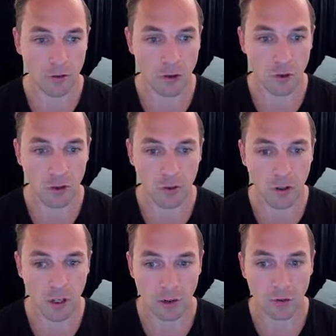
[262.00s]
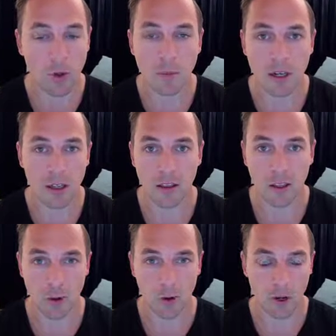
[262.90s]
shouldn't interrupt anything
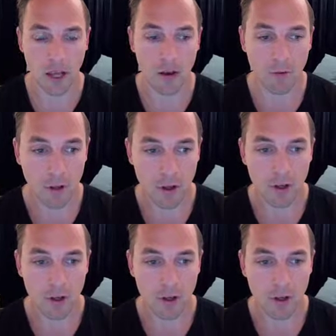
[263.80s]
that you already have.